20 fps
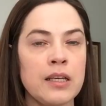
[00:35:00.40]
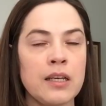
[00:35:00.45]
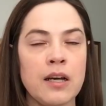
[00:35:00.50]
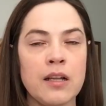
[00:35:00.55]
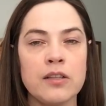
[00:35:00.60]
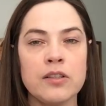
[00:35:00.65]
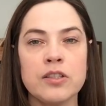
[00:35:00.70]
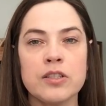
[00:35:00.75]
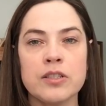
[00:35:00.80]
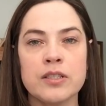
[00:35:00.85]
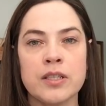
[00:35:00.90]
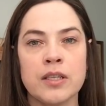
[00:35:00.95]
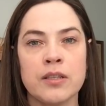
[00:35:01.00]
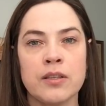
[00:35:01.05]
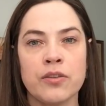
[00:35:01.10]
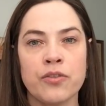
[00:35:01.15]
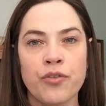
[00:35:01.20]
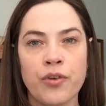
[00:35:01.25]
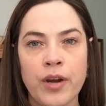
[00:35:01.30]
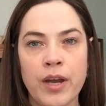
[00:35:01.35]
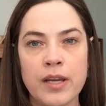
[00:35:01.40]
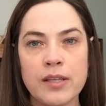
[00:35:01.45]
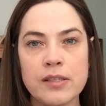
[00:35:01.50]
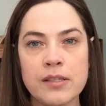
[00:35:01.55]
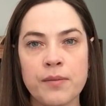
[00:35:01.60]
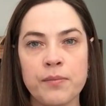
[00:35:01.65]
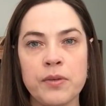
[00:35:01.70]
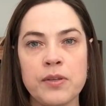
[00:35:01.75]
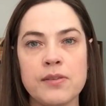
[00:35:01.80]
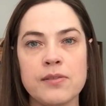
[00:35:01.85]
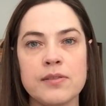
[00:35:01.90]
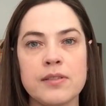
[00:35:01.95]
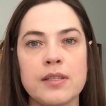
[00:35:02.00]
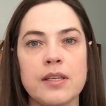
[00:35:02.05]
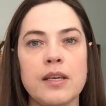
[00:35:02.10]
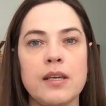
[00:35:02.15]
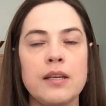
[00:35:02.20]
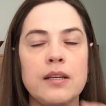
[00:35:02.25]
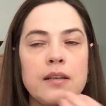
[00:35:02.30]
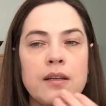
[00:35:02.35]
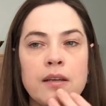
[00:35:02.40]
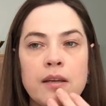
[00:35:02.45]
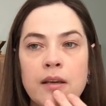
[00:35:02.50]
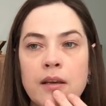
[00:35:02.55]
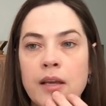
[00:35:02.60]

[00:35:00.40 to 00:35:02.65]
colors and the threads I'm using.